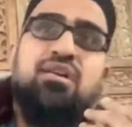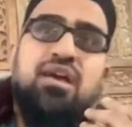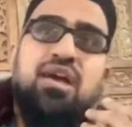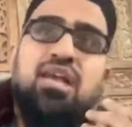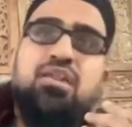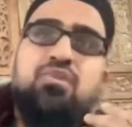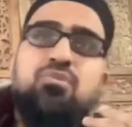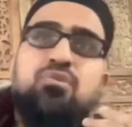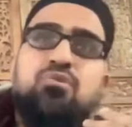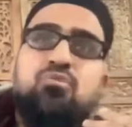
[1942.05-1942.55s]

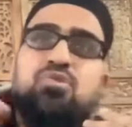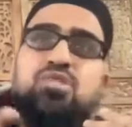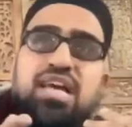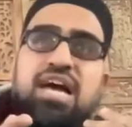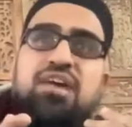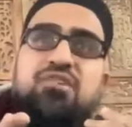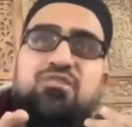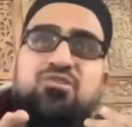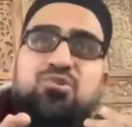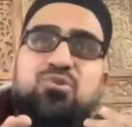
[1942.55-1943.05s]
Anybody who's
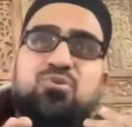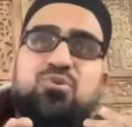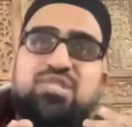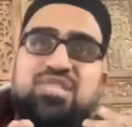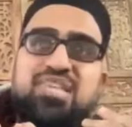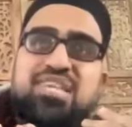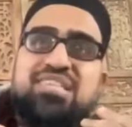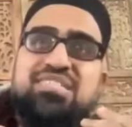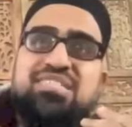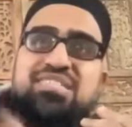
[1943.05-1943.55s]
carrying those
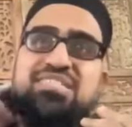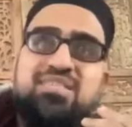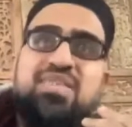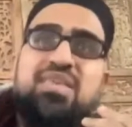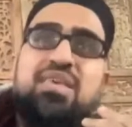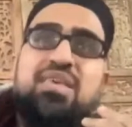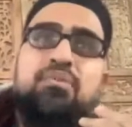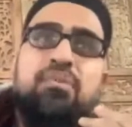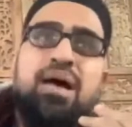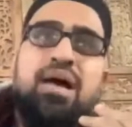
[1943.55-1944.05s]
things is
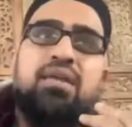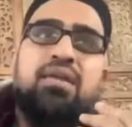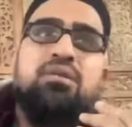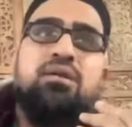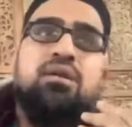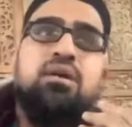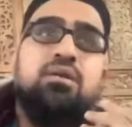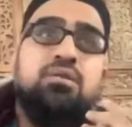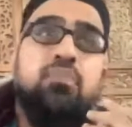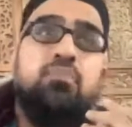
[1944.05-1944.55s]
the man.